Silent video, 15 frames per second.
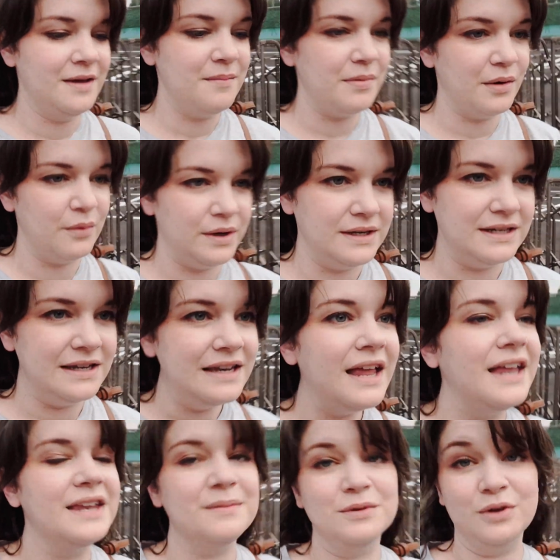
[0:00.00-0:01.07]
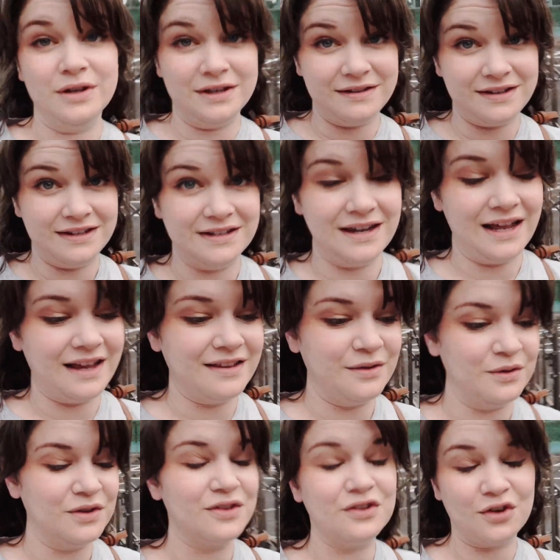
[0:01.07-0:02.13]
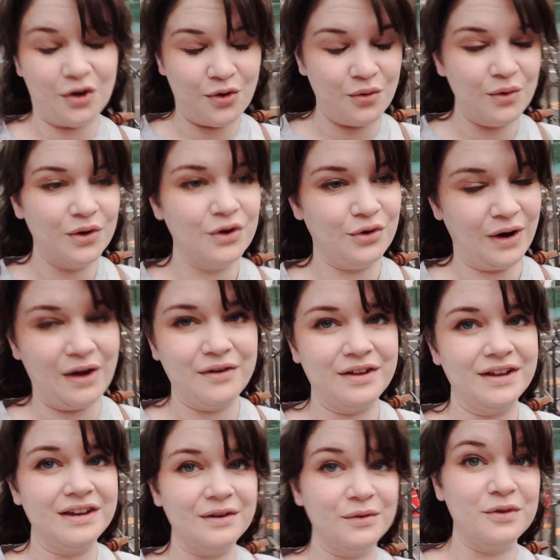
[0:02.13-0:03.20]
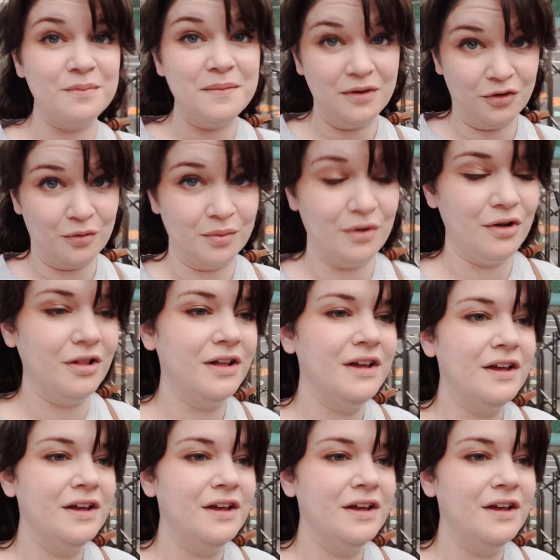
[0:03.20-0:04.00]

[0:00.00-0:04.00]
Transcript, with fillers: but we didn't end up doing Disney today because it was so crowded, it was miserable.